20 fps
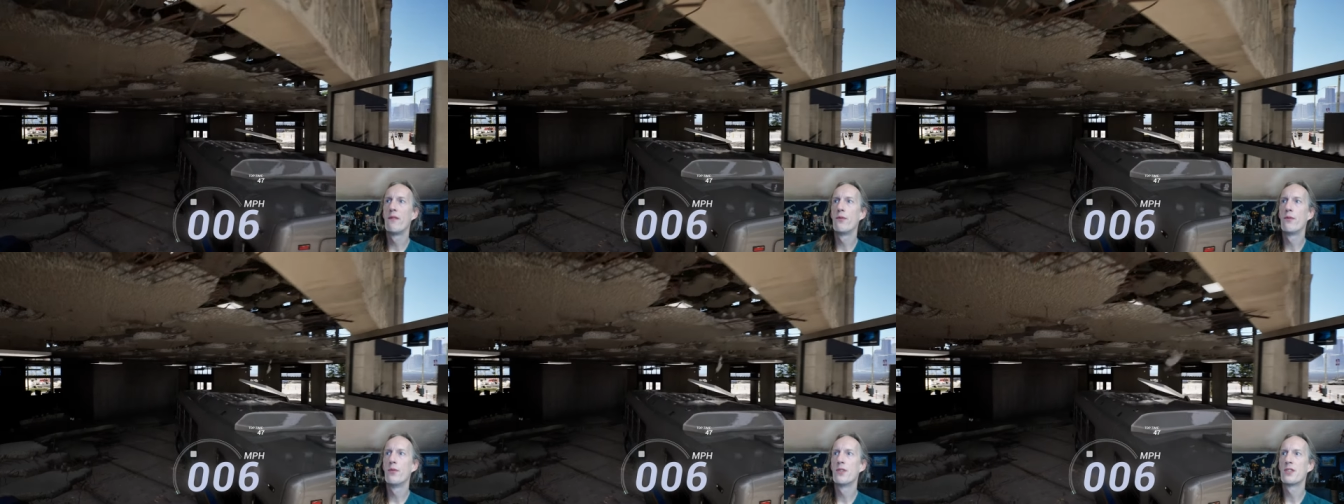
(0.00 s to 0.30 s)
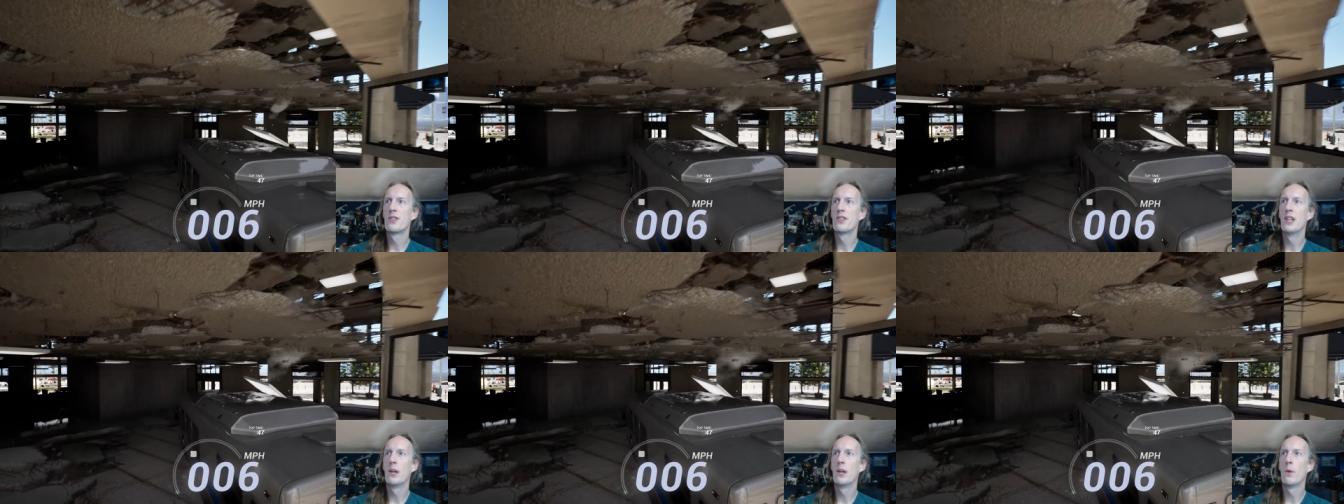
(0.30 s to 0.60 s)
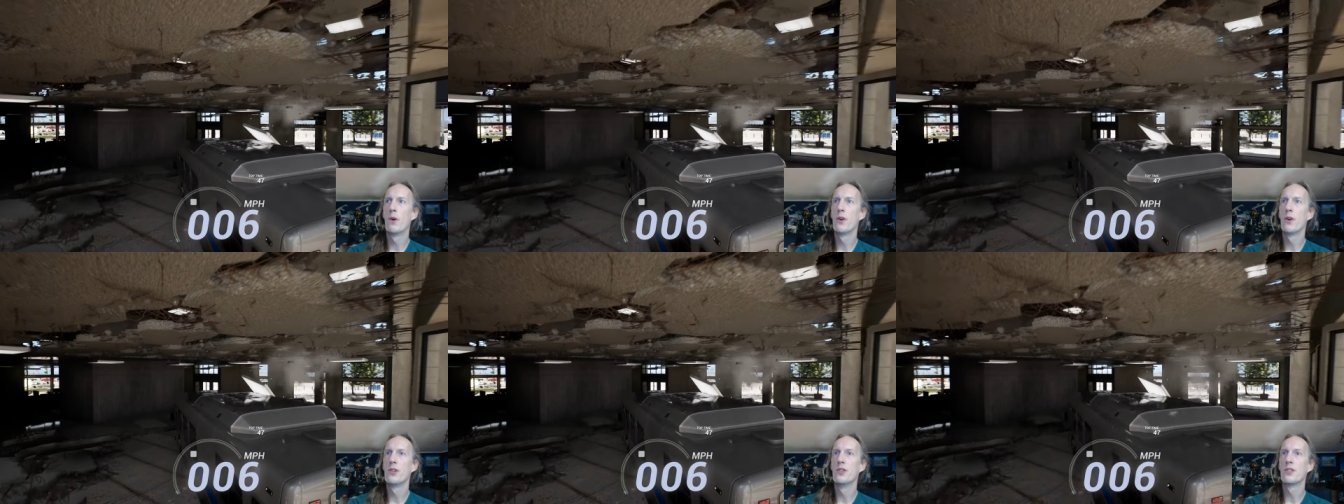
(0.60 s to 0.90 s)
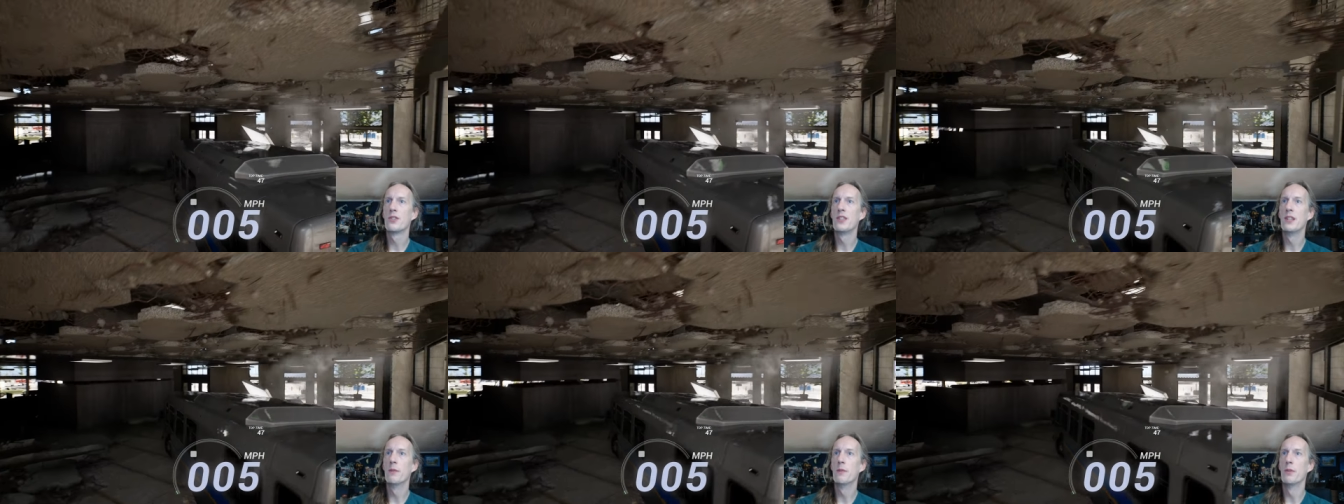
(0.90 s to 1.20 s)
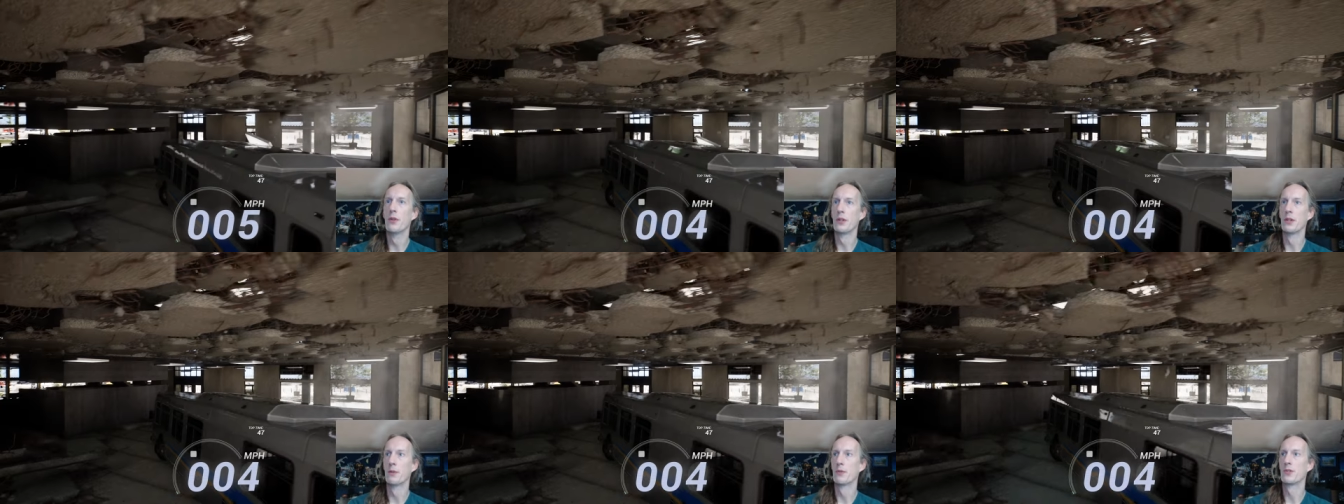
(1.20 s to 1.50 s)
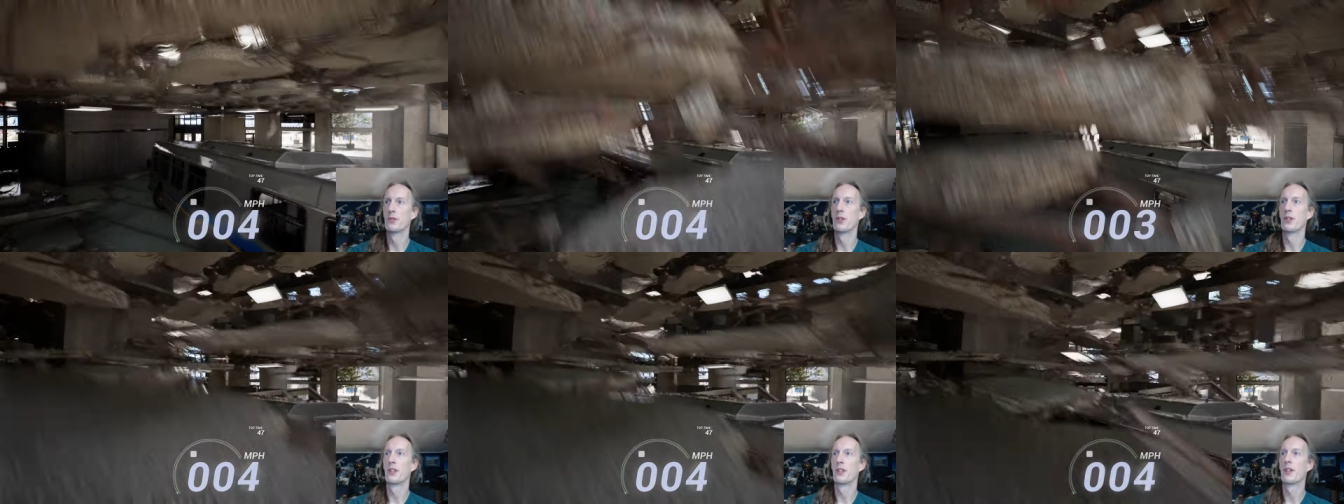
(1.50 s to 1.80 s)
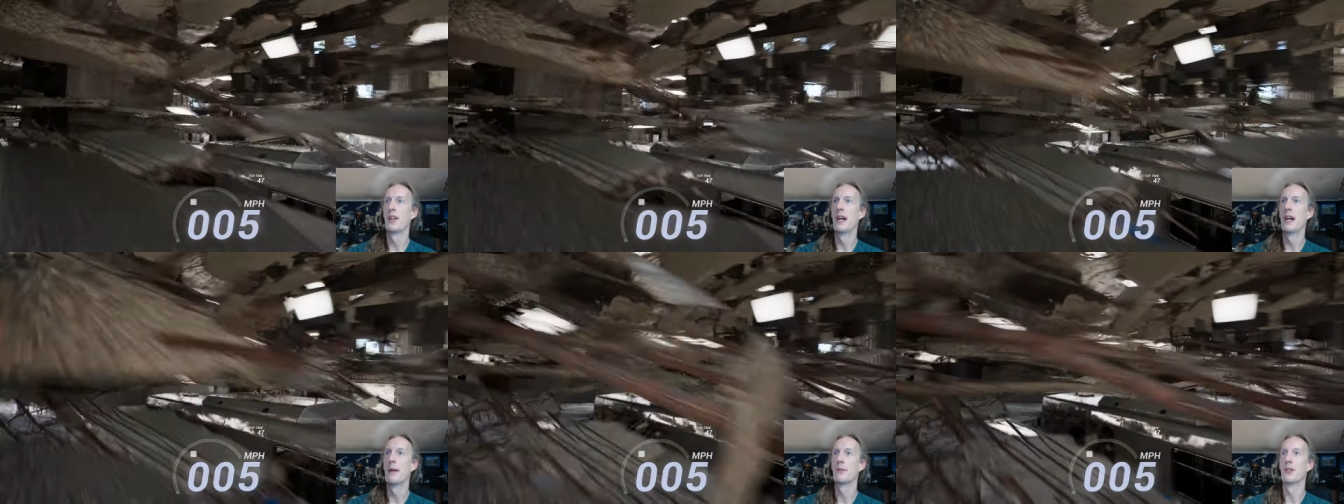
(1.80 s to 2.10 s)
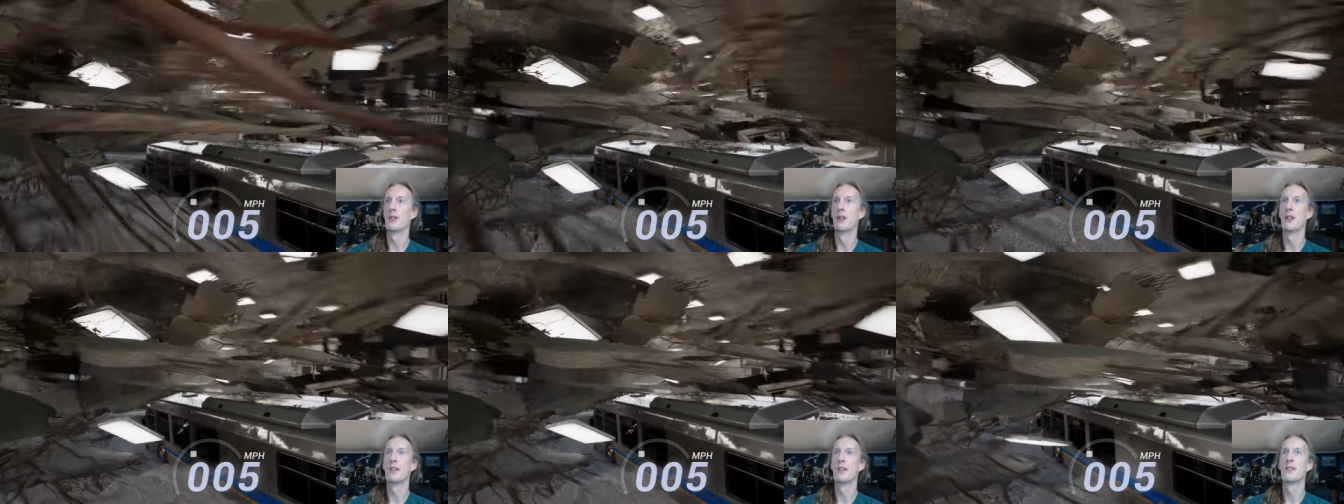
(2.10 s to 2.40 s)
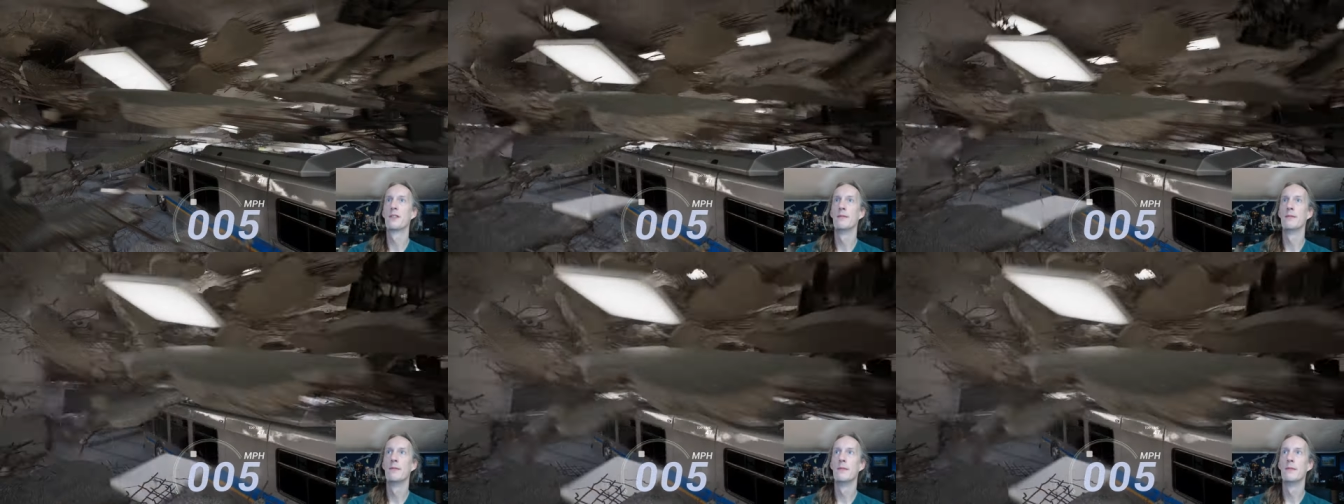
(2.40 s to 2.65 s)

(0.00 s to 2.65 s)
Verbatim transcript: through the stairwell and you'll see the building will start to collapse on us.